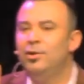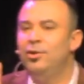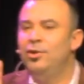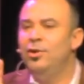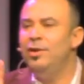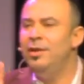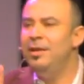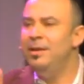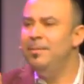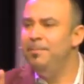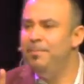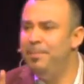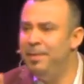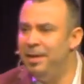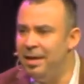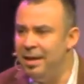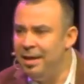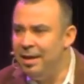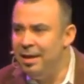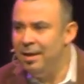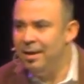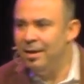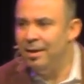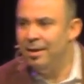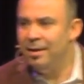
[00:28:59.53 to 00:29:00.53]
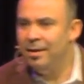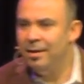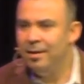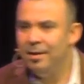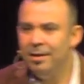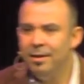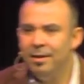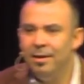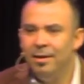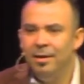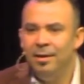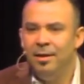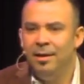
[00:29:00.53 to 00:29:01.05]
could it be
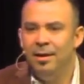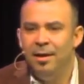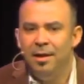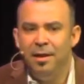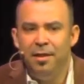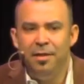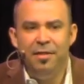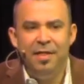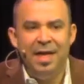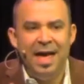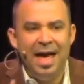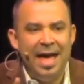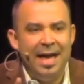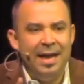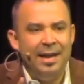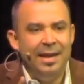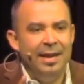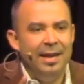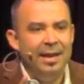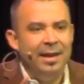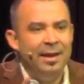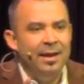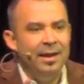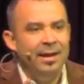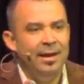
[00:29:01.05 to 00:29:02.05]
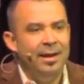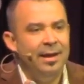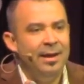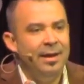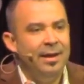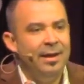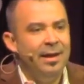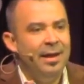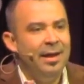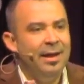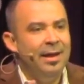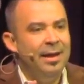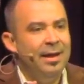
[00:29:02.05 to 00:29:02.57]
that
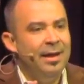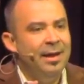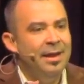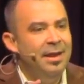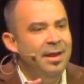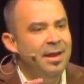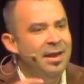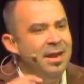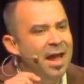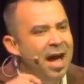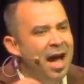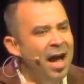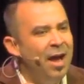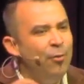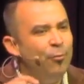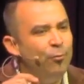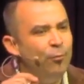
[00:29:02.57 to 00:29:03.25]
not